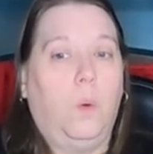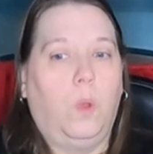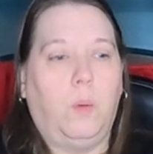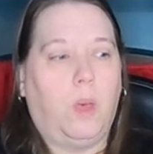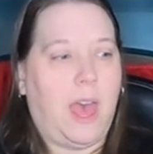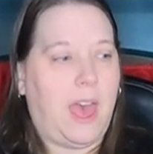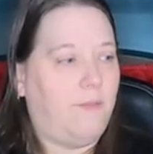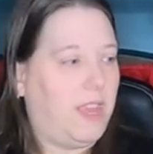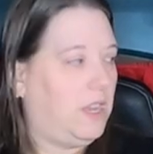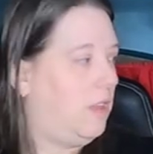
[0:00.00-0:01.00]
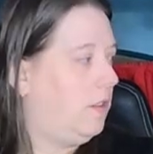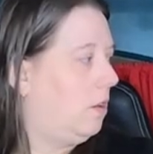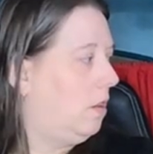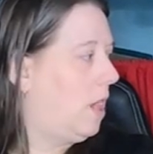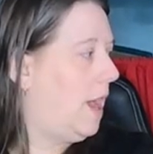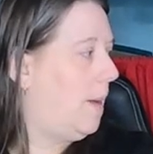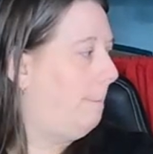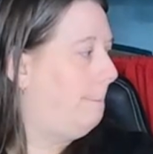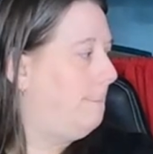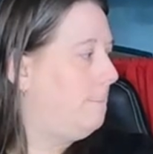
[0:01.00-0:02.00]
We will have another
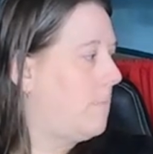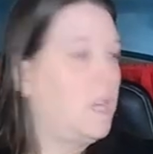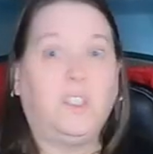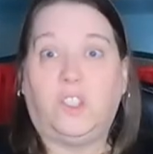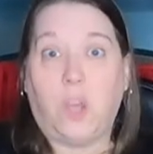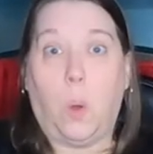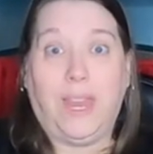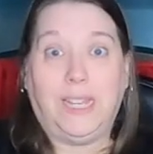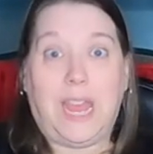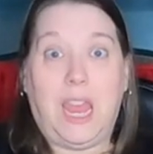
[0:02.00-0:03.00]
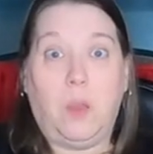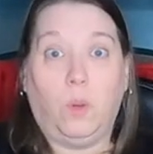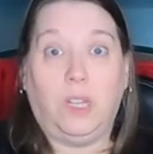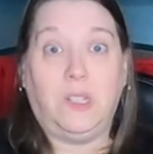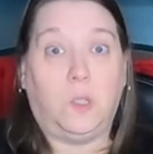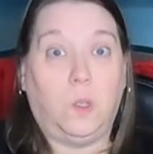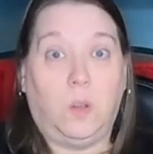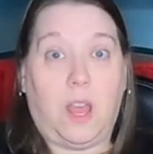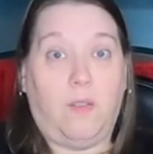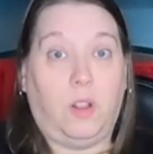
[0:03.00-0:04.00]
um, sewing day really
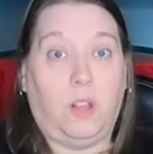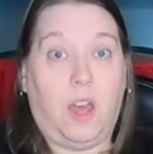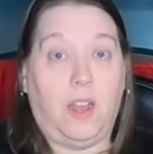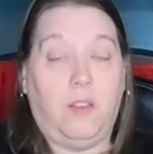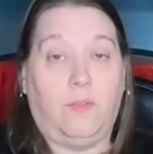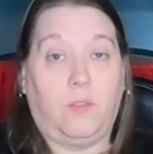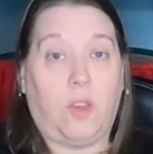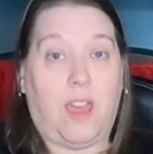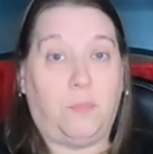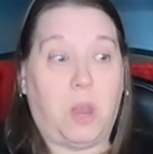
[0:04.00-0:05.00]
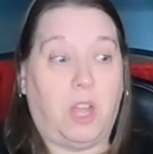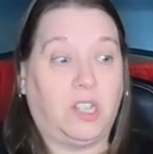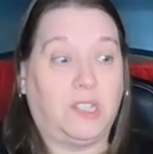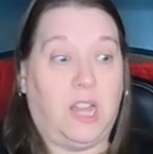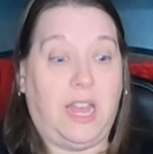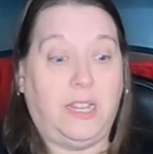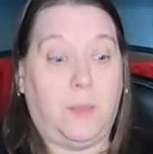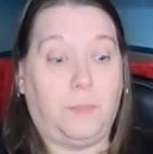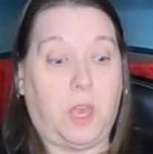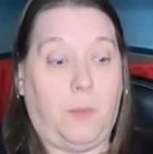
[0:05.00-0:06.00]
soon. I have a lot of craft projects lined
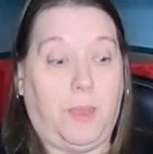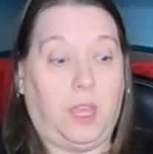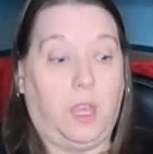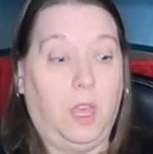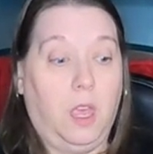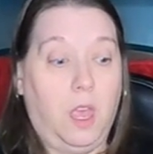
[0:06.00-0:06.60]
up coming.